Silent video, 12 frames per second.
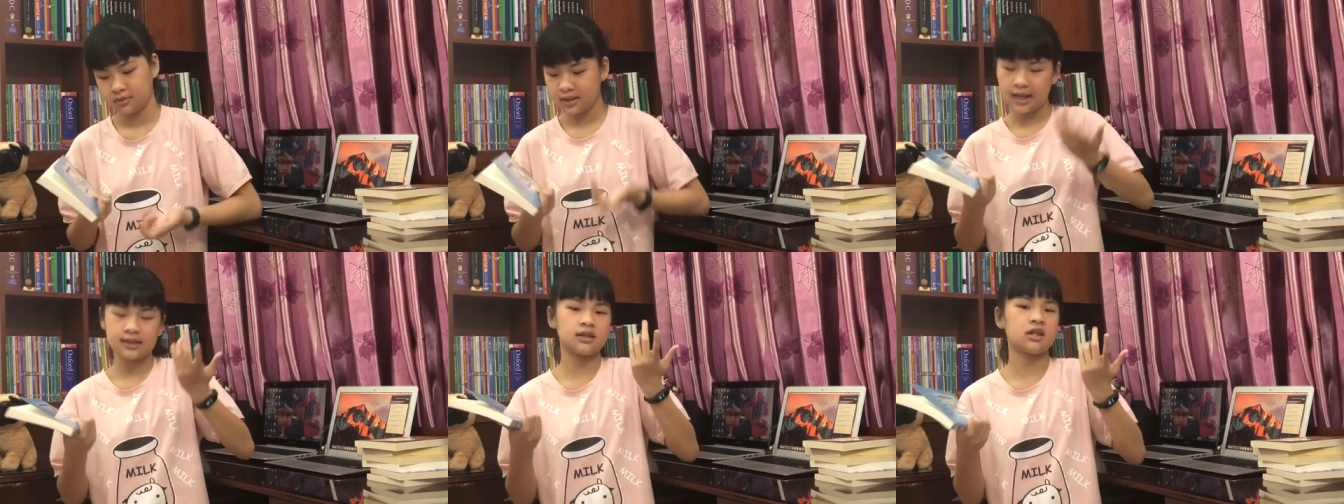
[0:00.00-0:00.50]

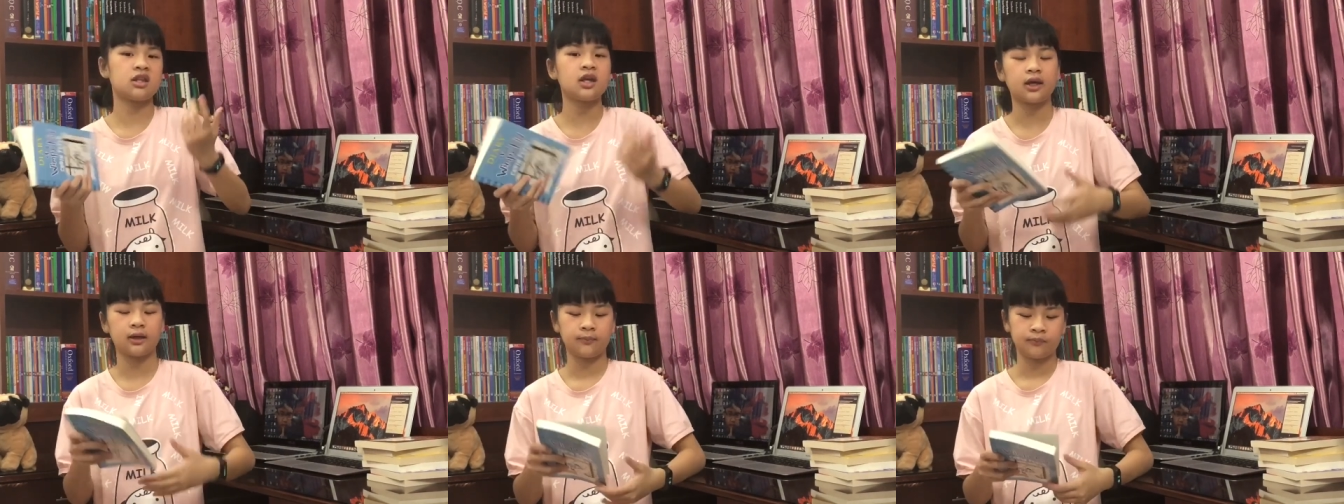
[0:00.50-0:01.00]
That's the
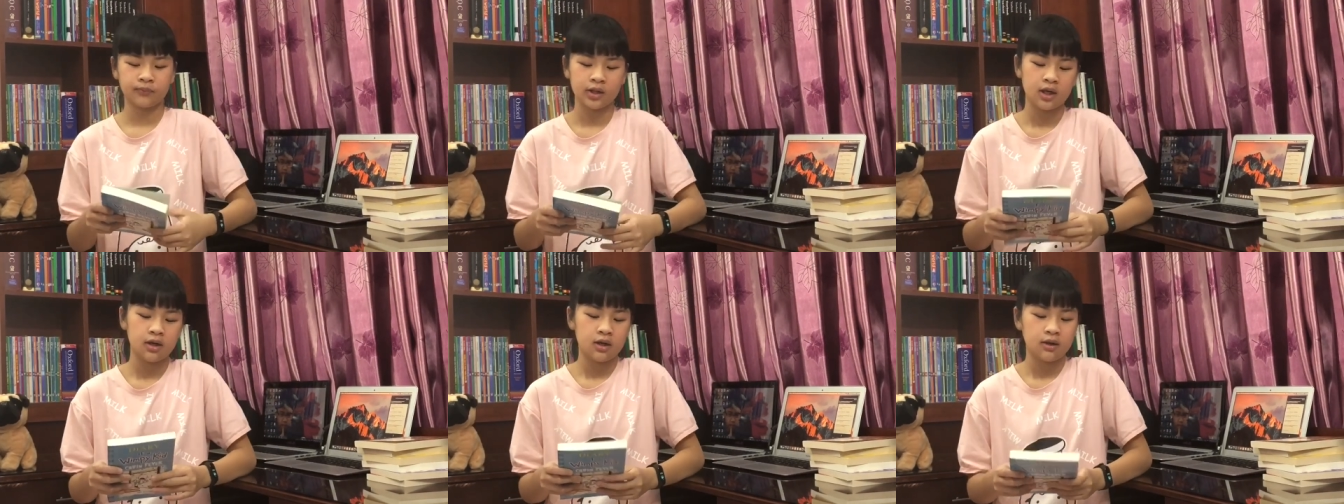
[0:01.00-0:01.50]
thing.
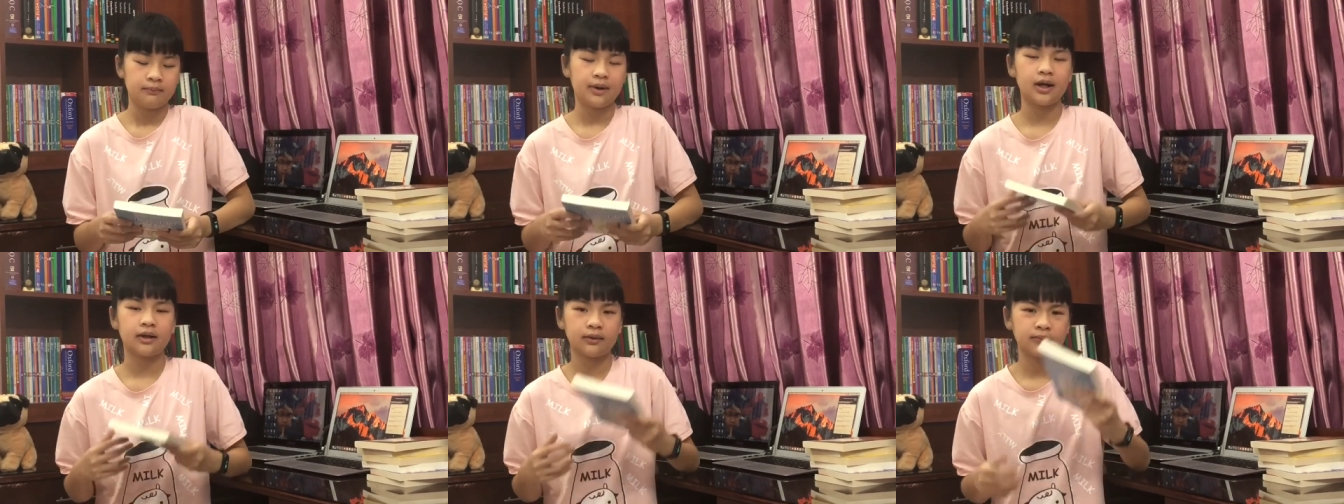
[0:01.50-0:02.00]

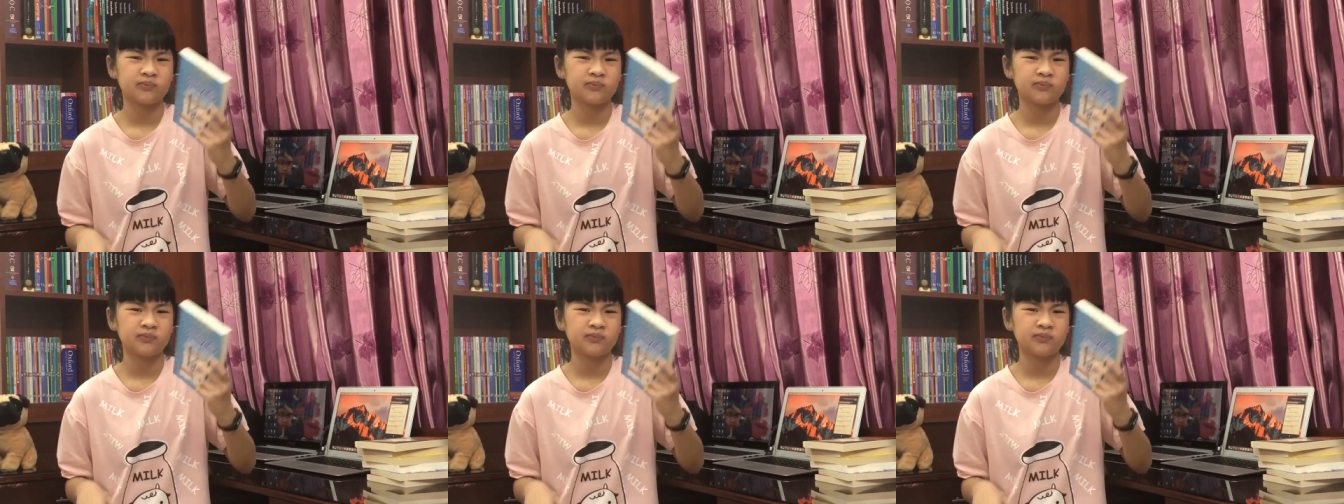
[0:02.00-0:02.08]
But